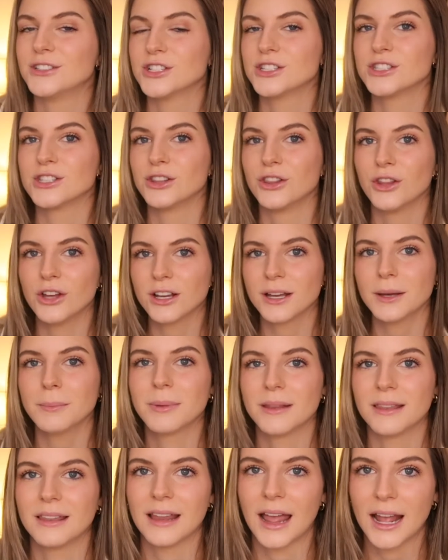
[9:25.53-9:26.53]
Just look up
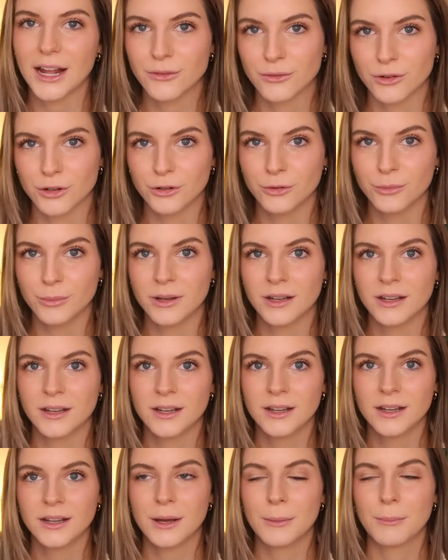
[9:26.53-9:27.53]
Lightroom
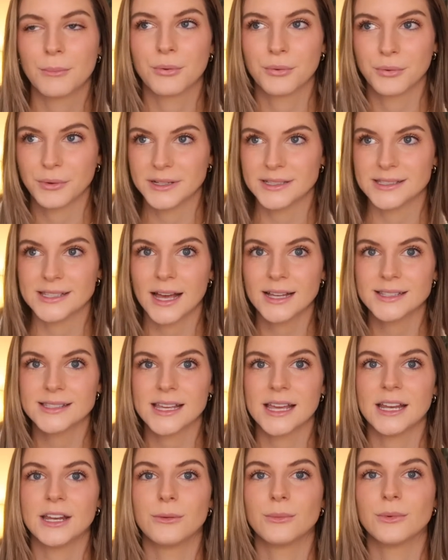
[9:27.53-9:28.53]
presets
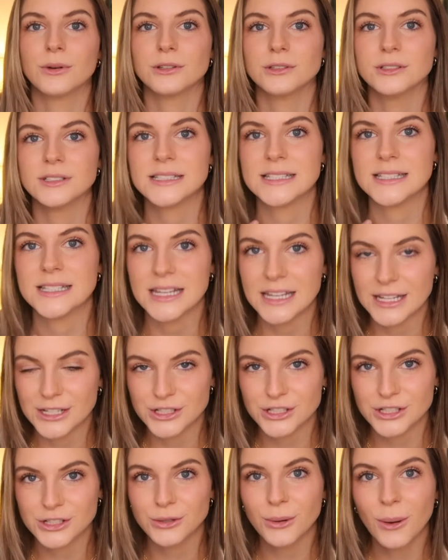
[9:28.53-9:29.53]
and it will
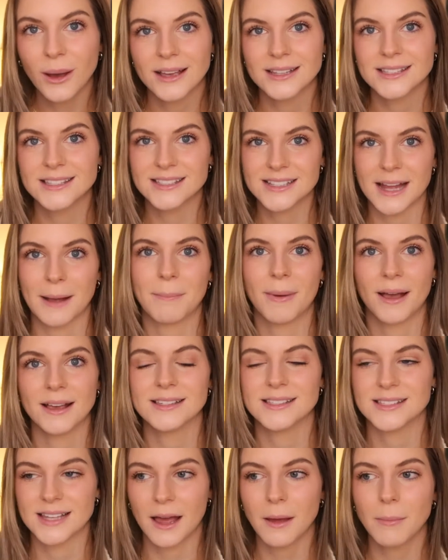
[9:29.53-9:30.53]
teach you step by
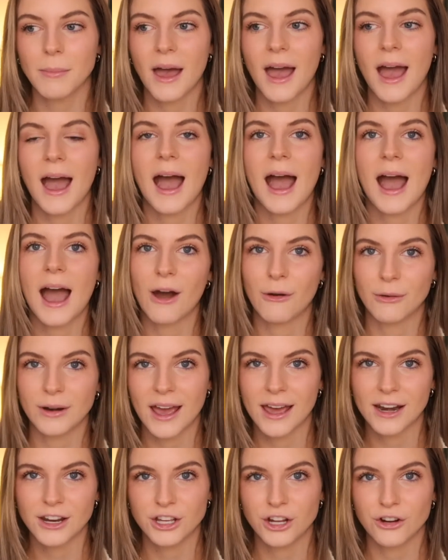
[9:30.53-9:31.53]
step how to
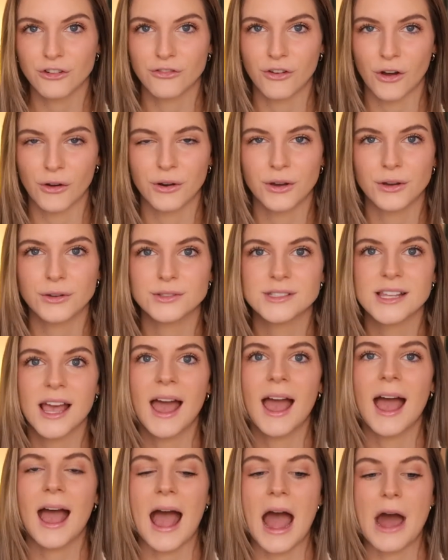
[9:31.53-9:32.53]
edit your photos,
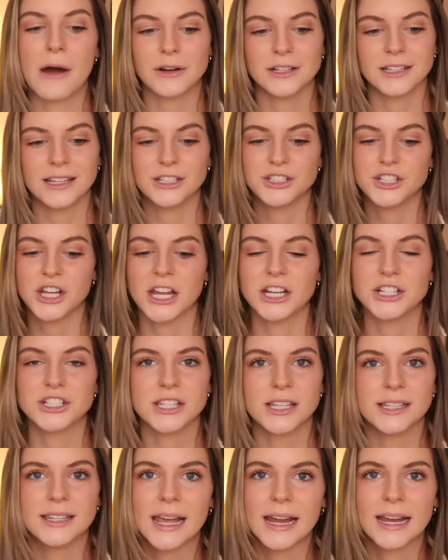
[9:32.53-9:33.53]
how to like change
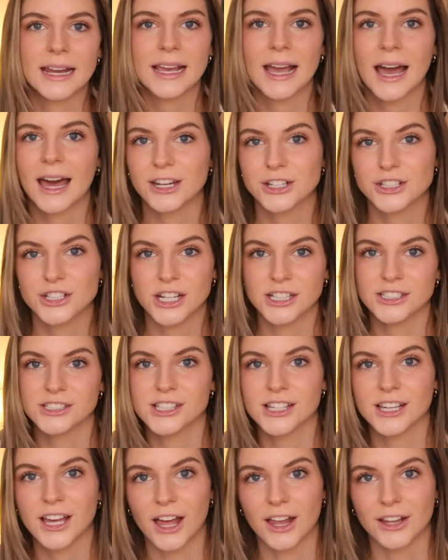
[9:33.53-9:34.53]
the lighting, how to change
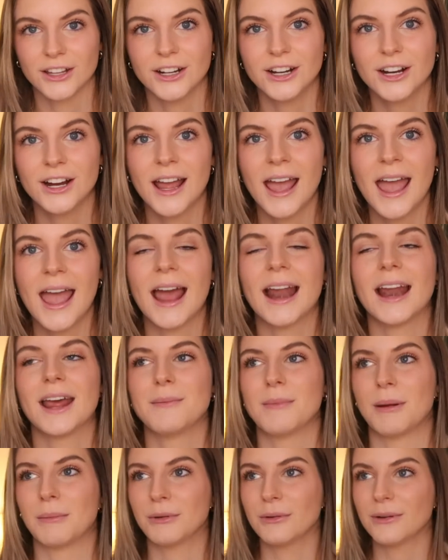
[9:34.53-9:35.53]
the color. And I
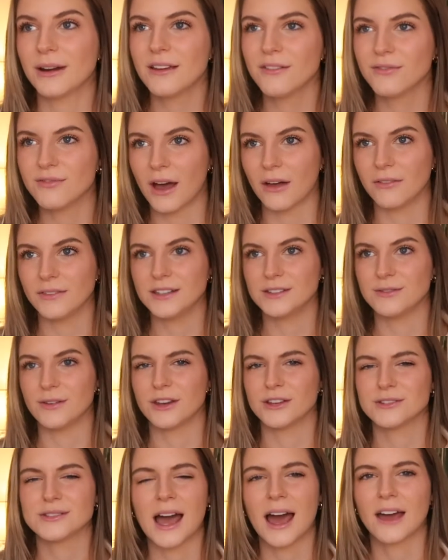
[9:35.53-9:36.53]
remember when I found these
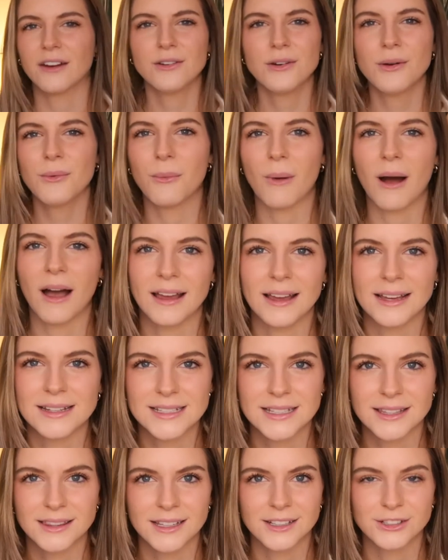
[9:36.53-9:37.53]
videos, I don't know why I
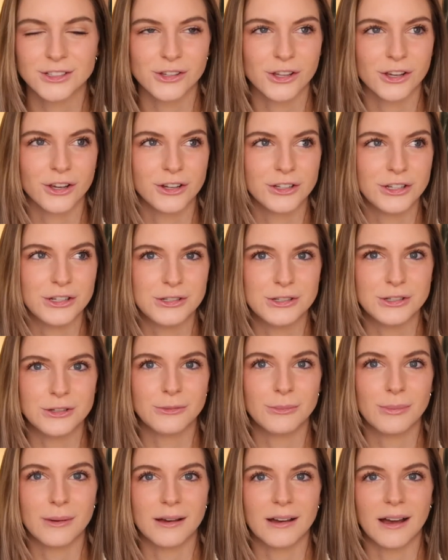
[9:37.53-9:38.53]
didn't think to look on
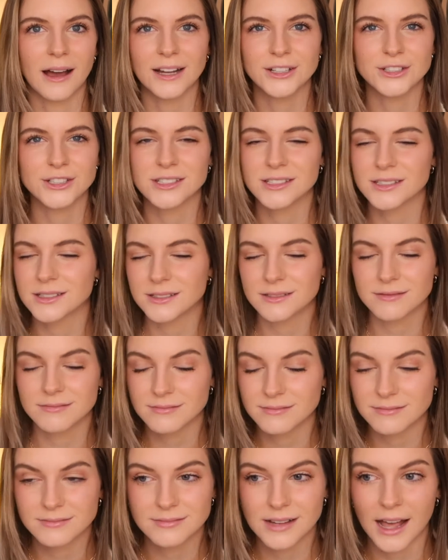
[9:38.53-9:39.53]
YouTube. I
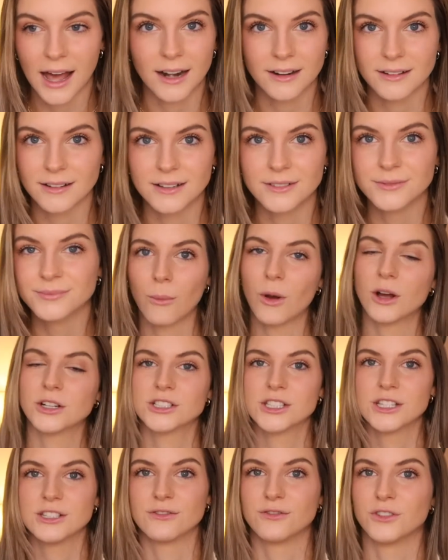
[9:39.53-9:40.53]
don't know. I
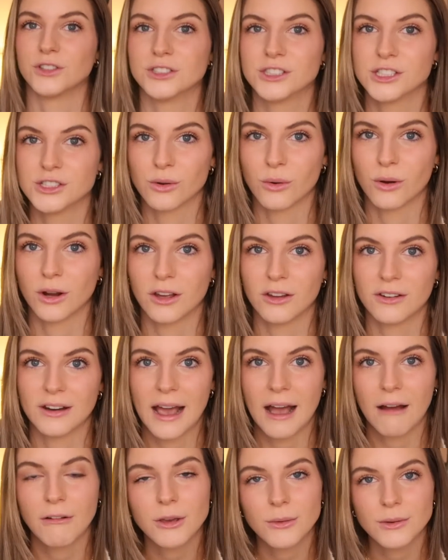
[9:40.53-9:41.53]
watched this full tutorial on
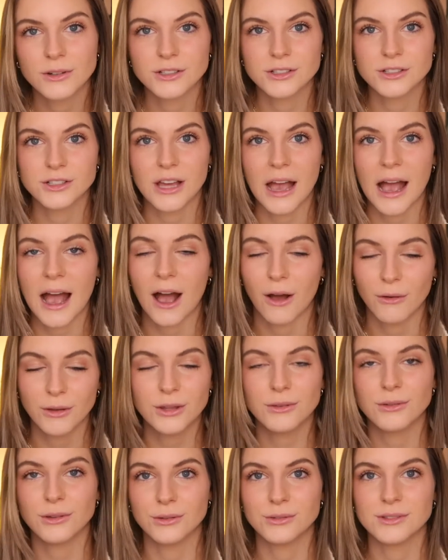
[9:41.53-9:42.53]
how
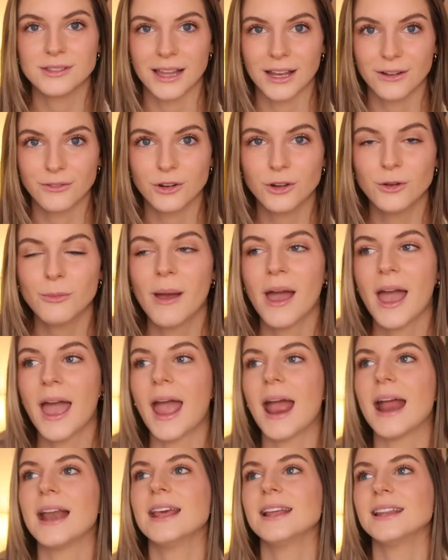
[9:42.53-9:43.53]
you use Lightroom,
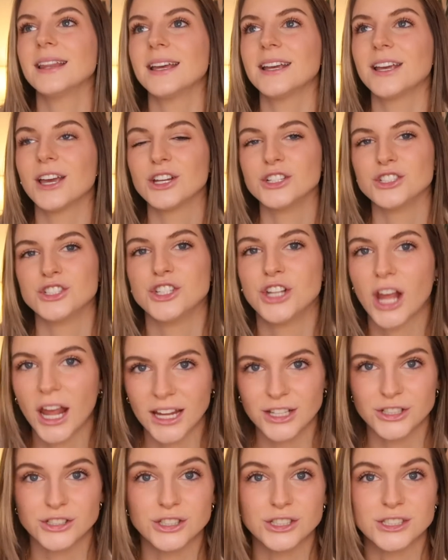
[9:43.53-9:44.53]
and it like
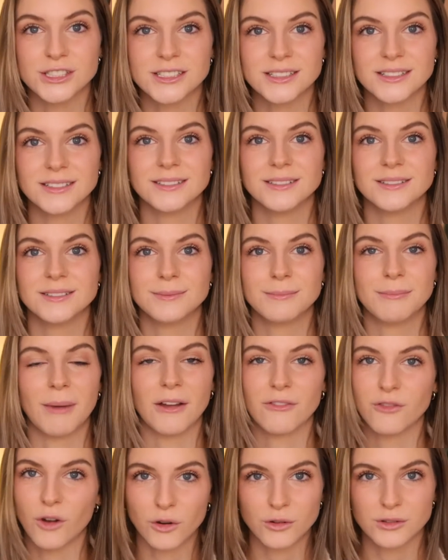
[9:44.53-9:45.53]
changes
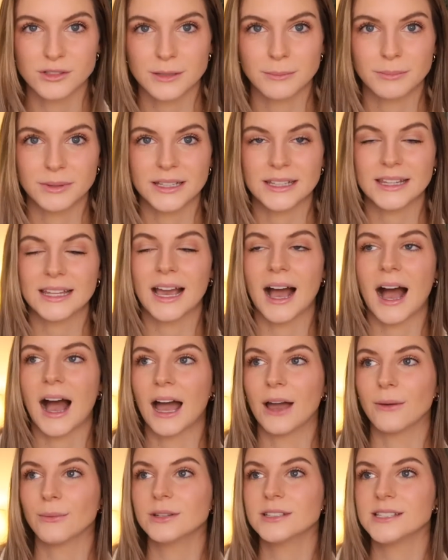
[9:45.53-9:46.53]
my photos completely.
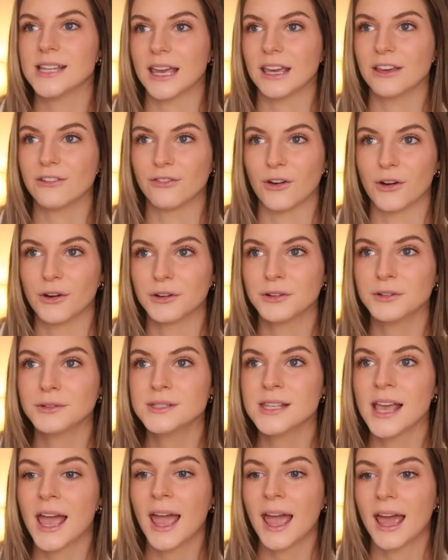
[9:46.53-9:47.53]
I will take
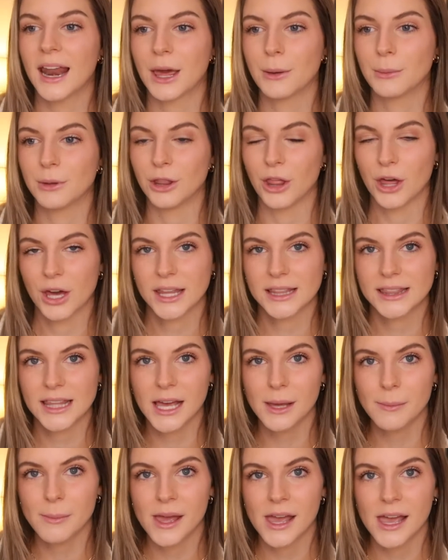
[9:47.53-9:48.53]
photos and I will look at
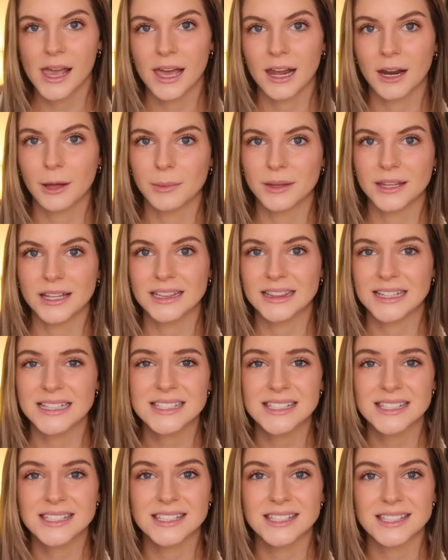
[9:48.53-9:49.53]
them and I'll be like,
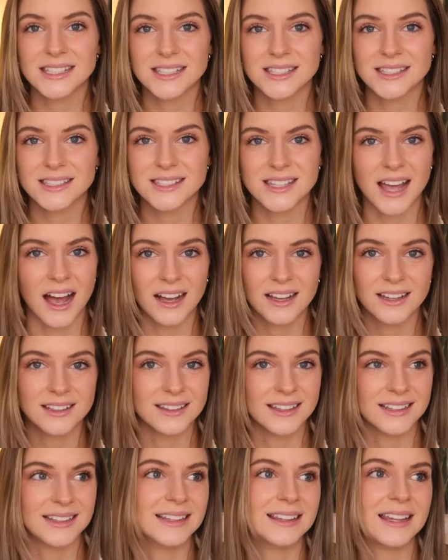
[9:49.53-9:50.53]
these suck,
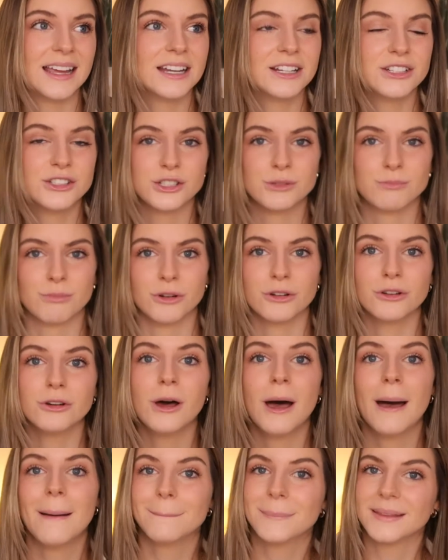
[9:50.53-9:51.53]
like the lighting is just brutal,
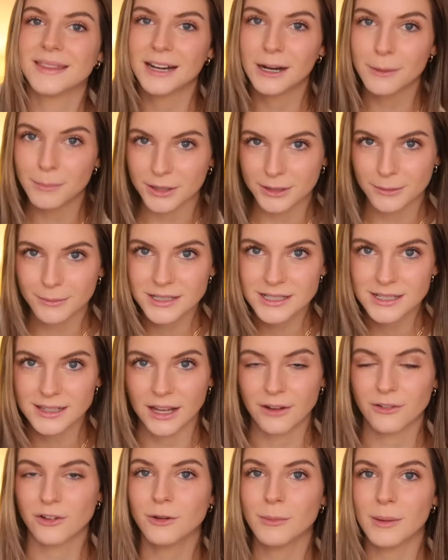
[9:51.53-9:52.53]
but then I'll put them into
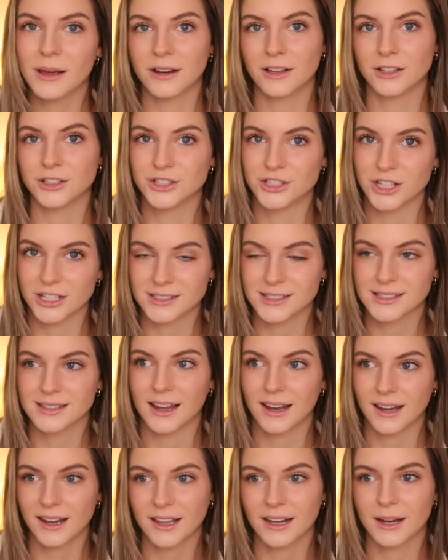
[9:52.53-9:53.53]
Lightroom and I'll adjust the
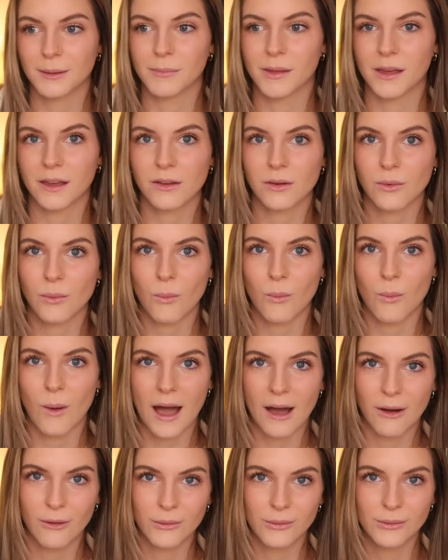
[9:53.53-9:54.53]
lighting and I'm like,
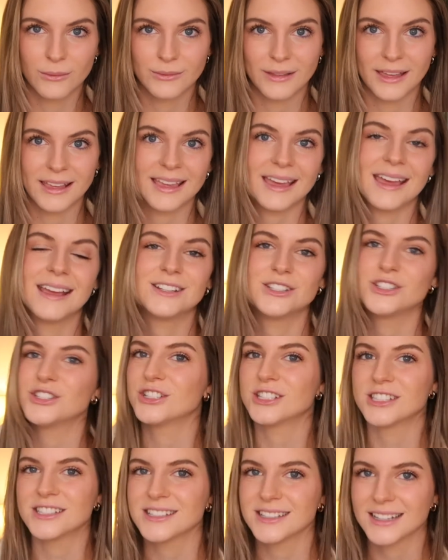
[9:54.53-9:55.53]
wow, Like, it's
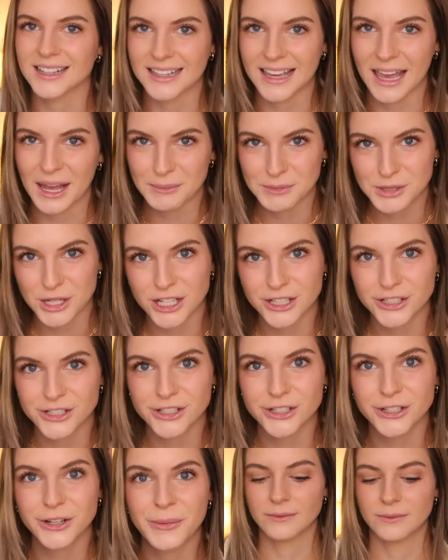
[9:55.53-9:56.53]
just a game
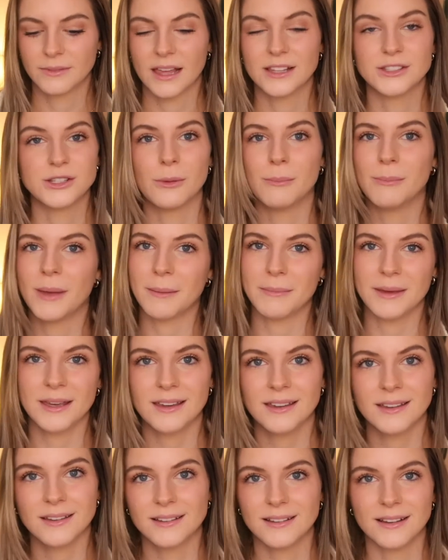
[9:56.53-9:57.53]
changer. And so
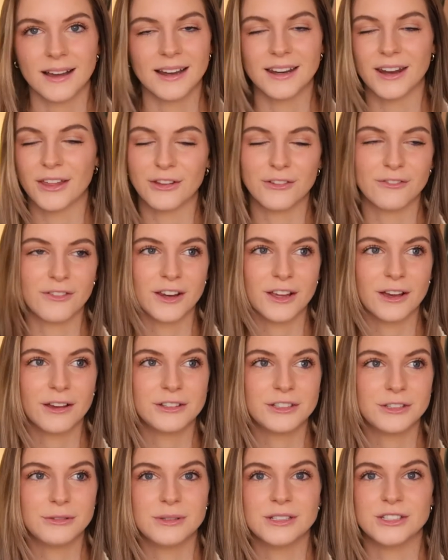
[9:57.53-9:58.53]
maybe another video I'll
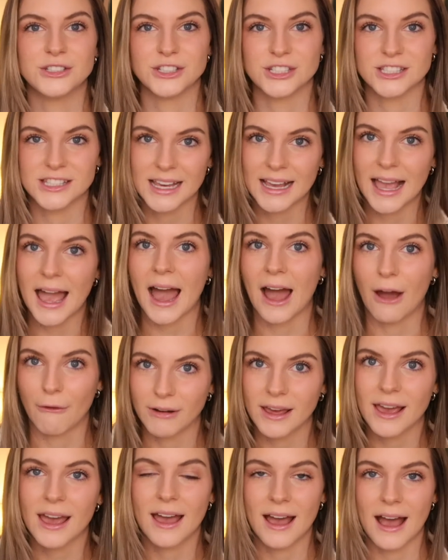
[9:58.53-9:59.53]
do is just like how
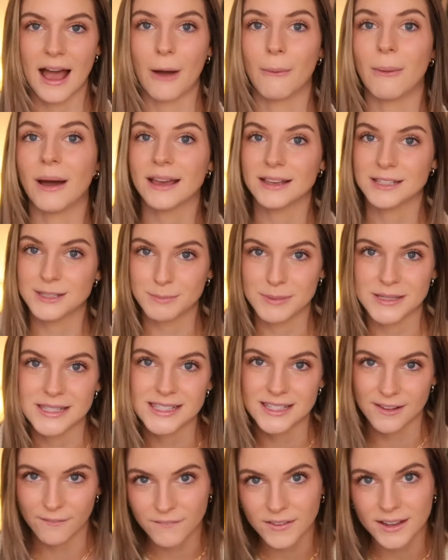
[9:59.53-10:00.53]
I
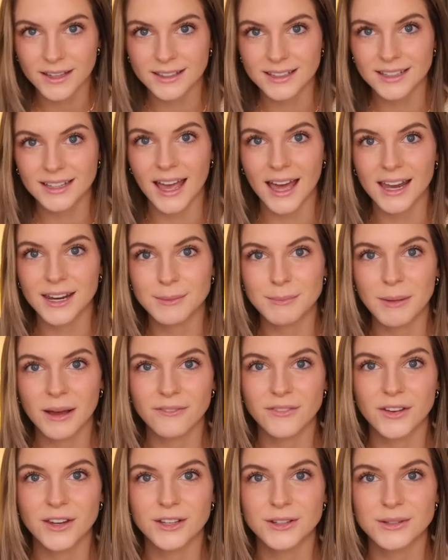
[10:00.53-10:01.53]
specifically edit my
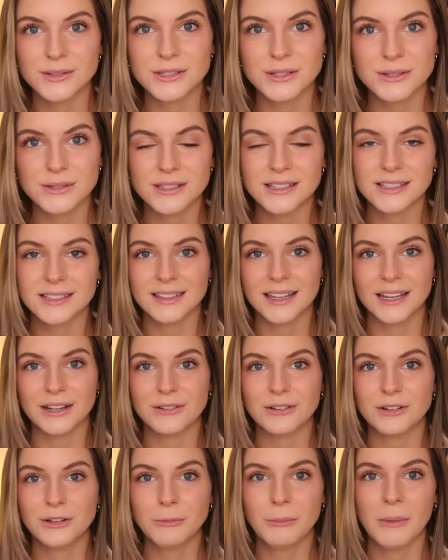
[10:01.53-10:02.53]
videos using
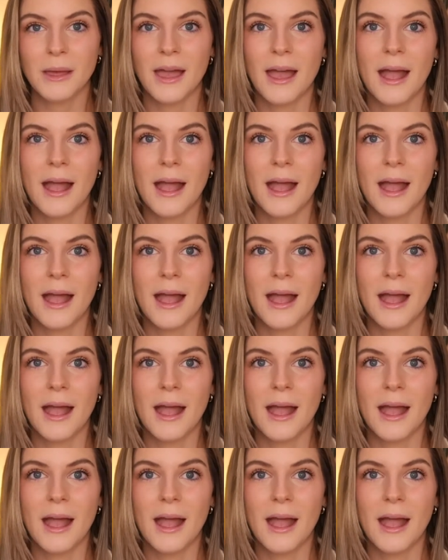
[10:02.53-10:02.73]
Lightroom.